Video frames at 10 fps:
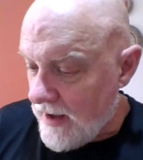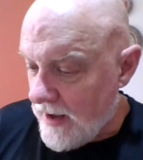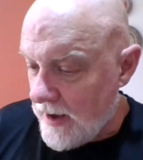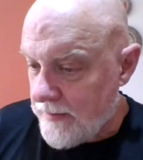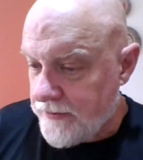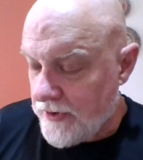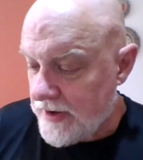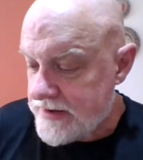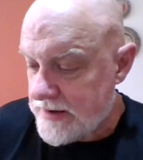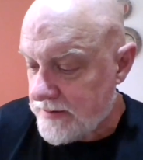
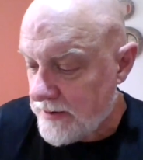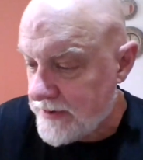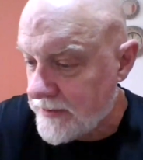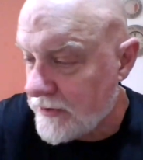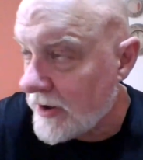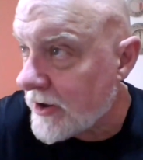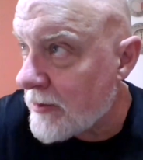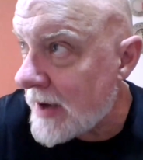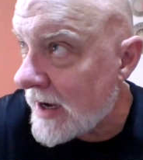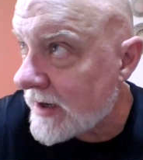Sometimes I'm trying to go
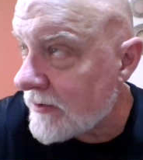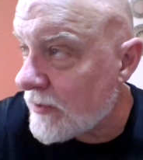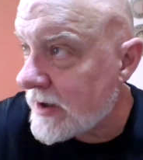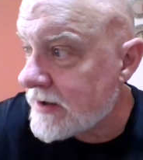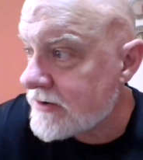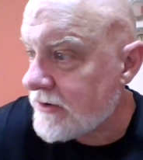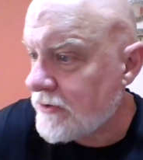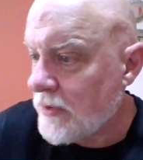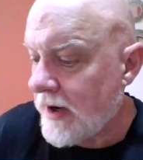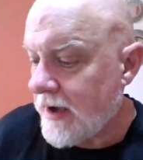back and
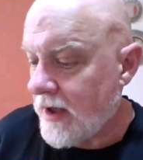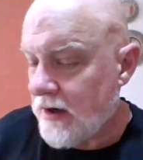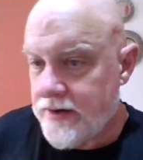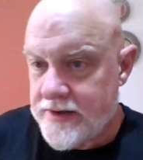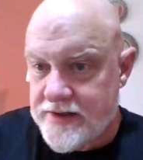reconstruct where I got all these